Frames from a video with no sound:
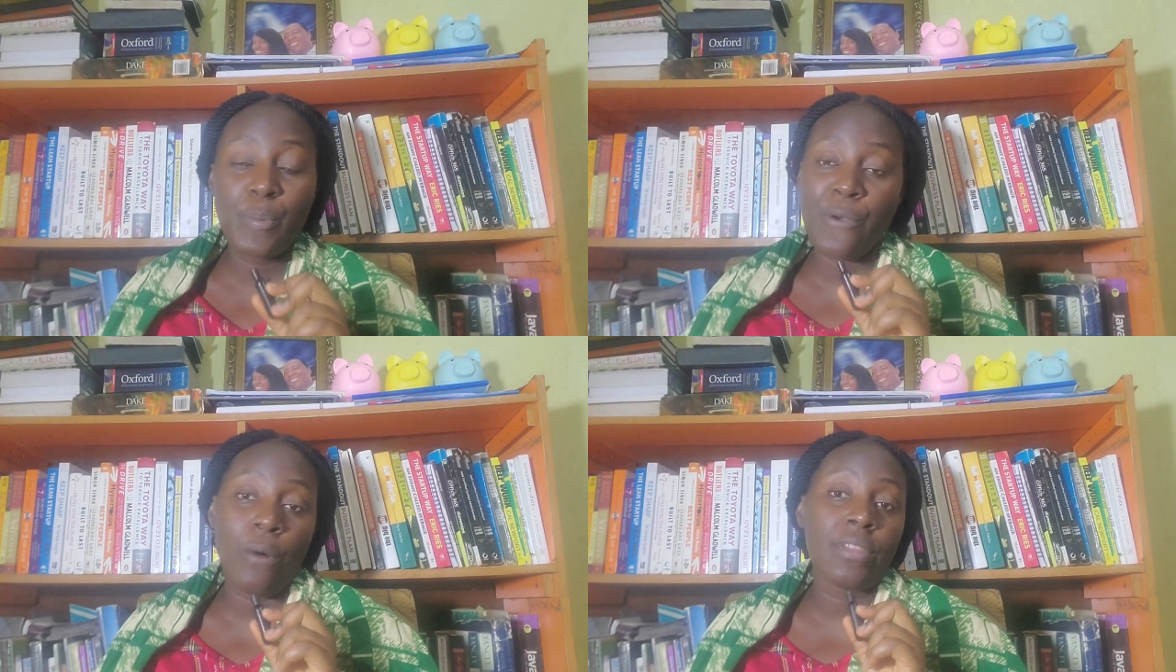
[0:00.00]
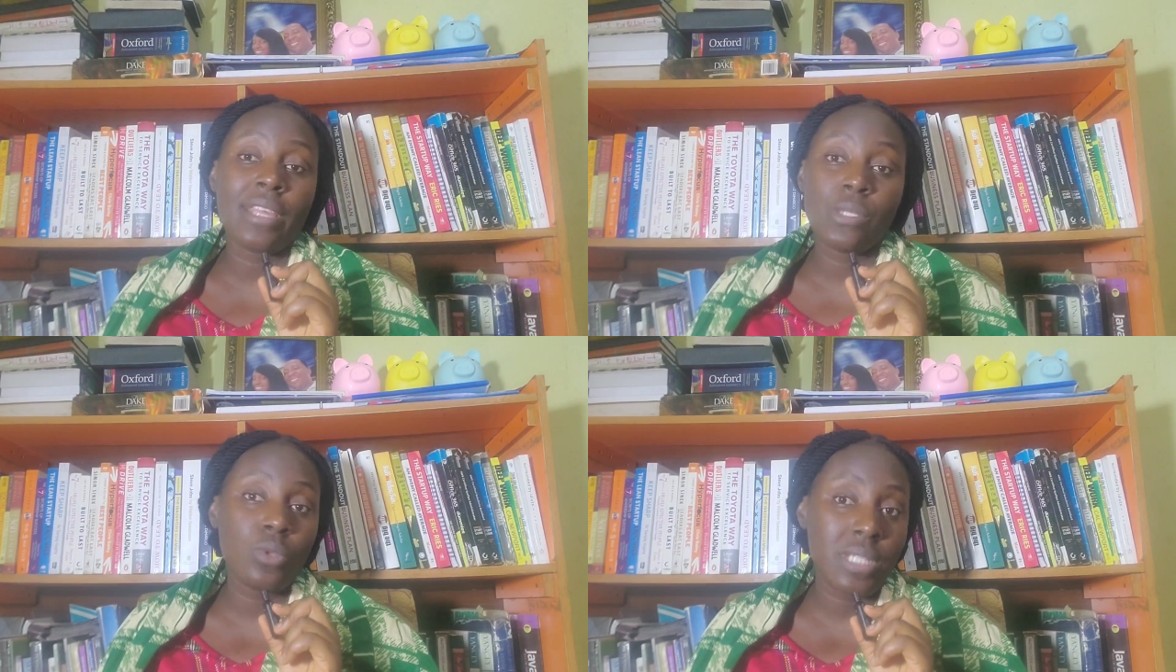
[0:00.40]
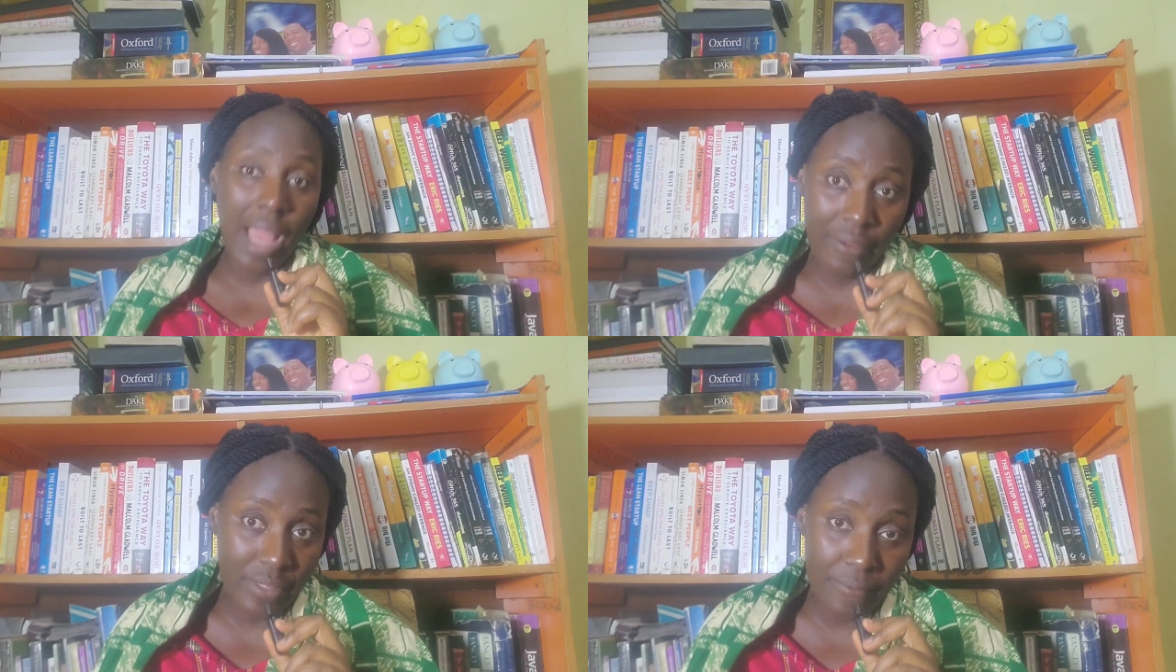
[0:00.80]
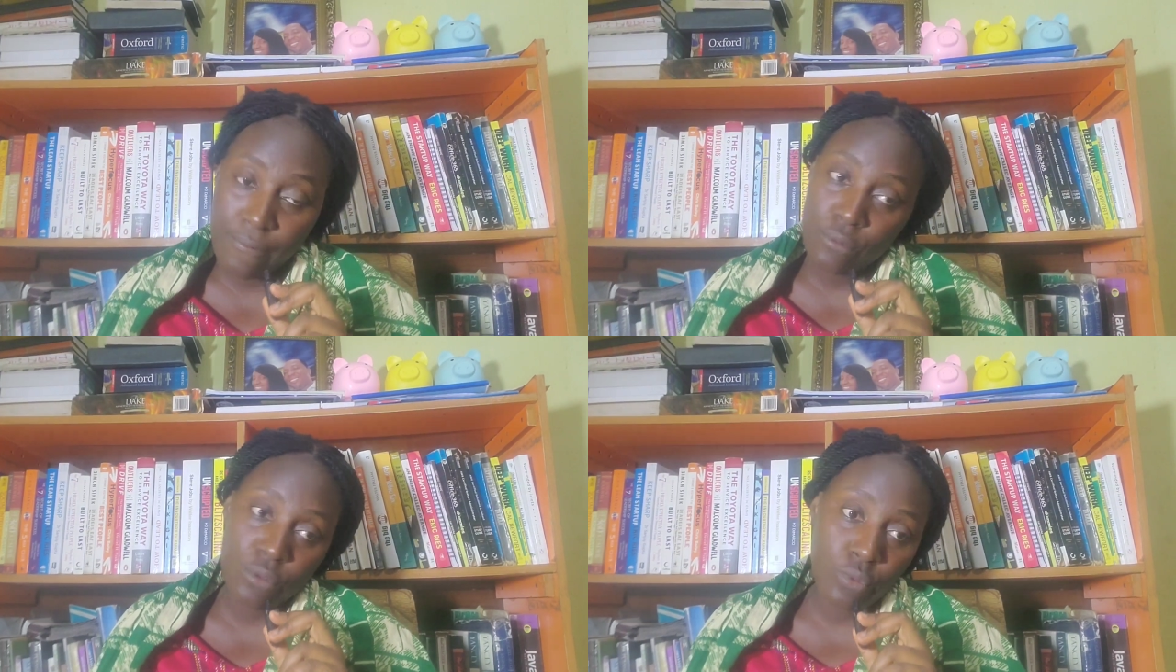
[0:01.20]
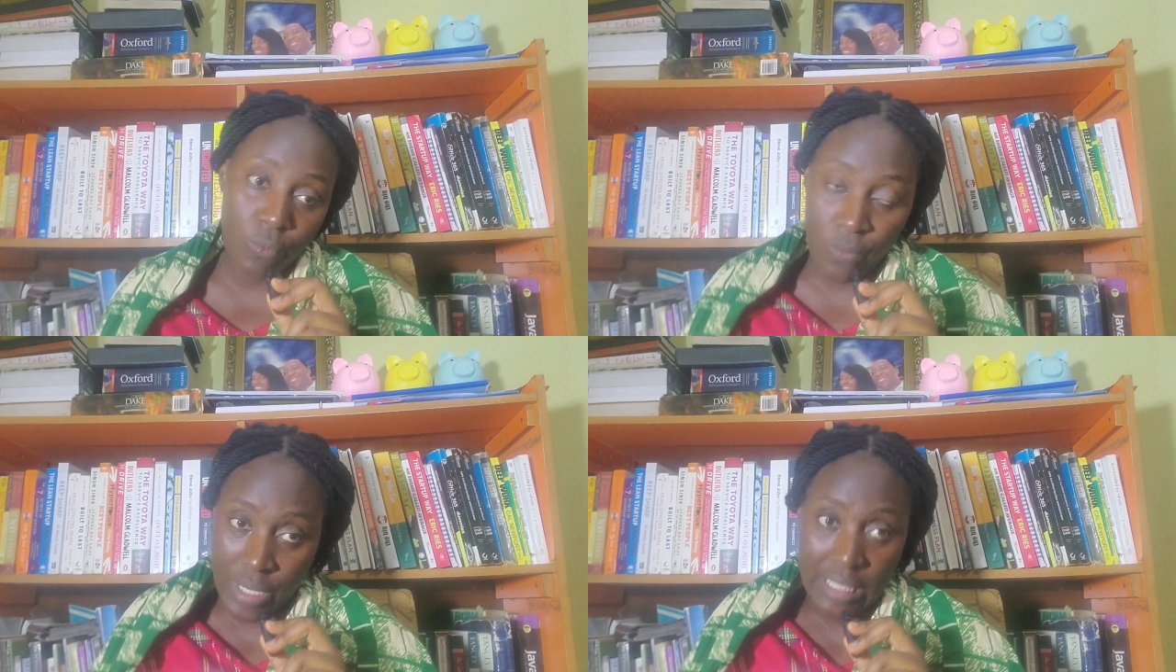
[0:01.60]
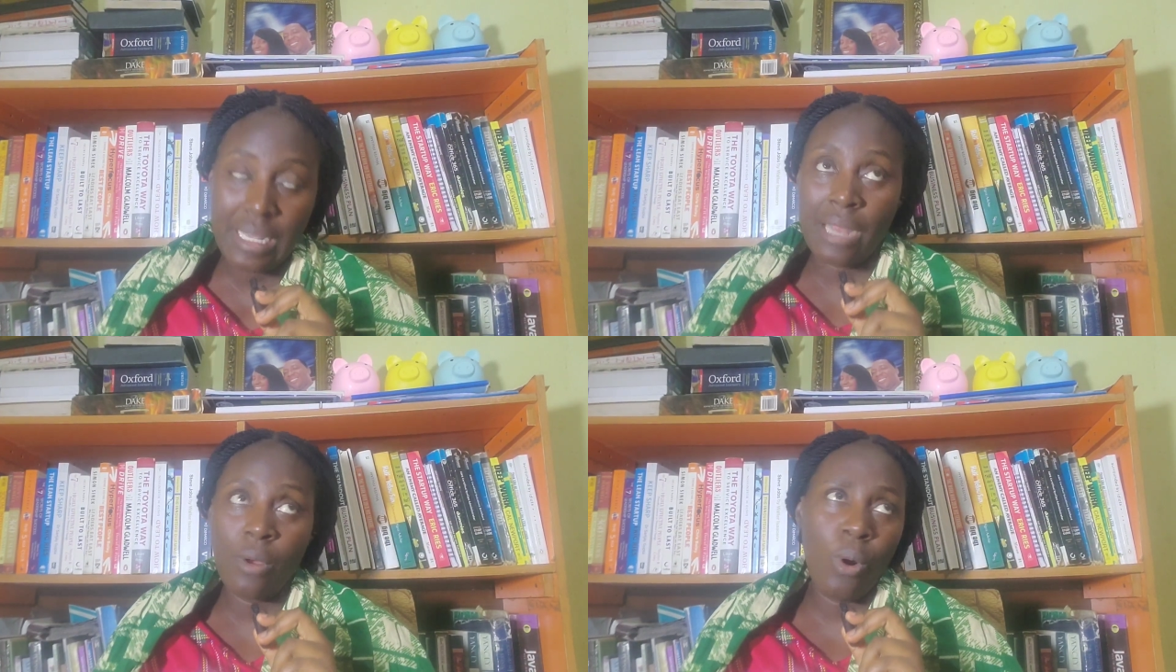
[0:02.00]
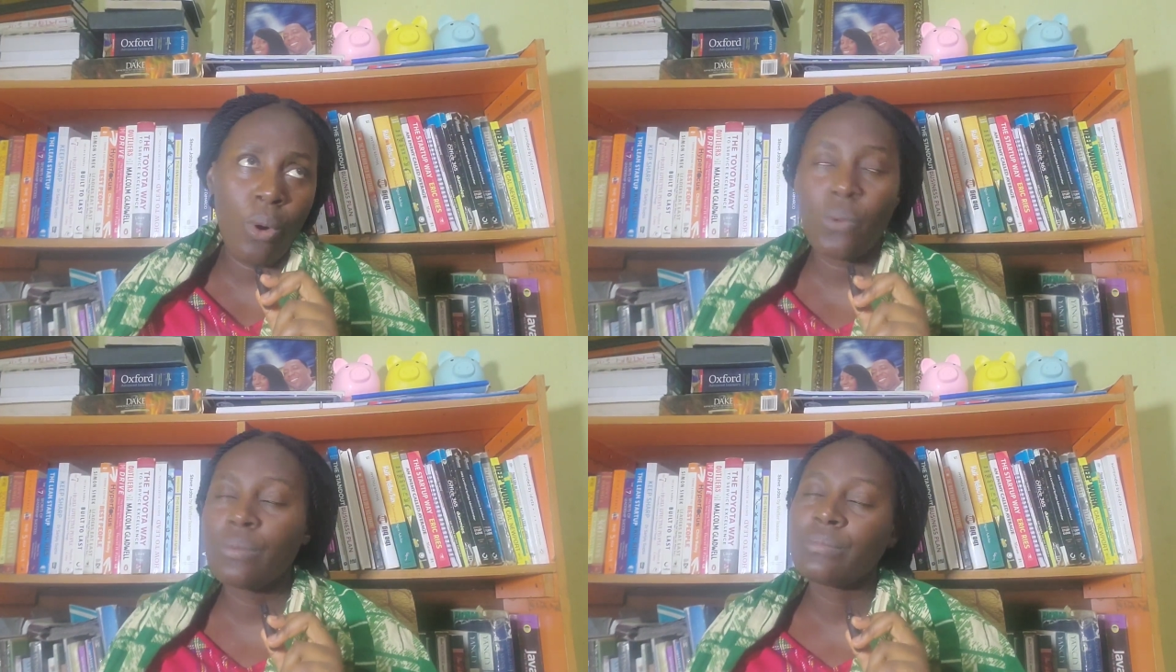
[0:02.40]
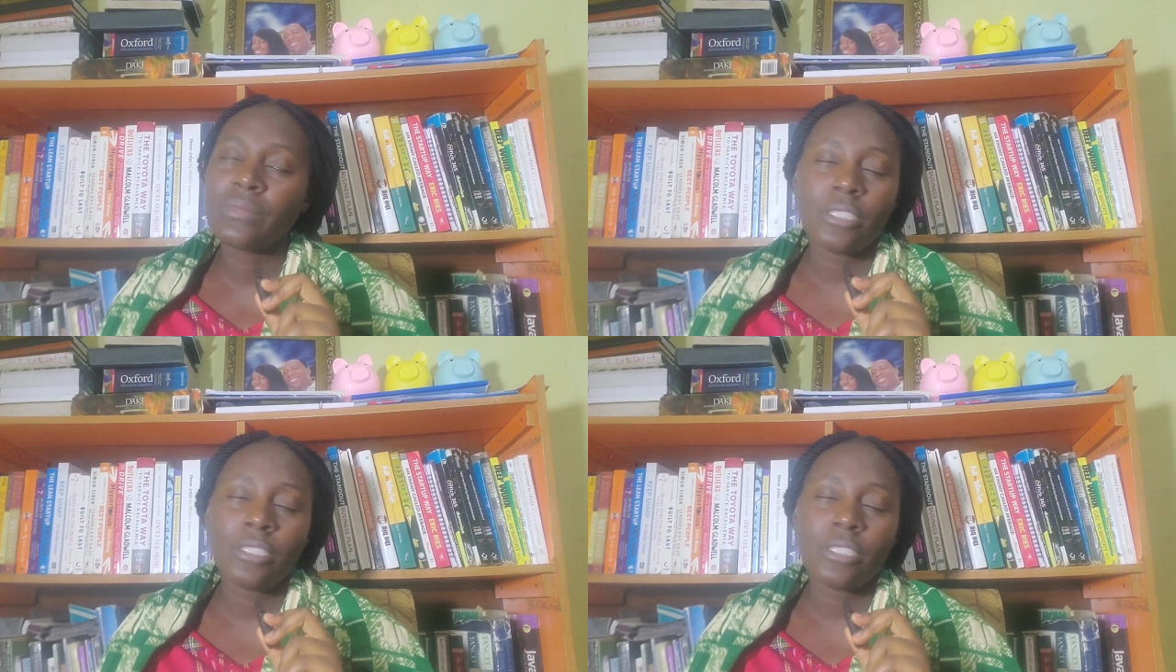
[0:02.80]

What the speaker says: people I wanted to serve the food with and all.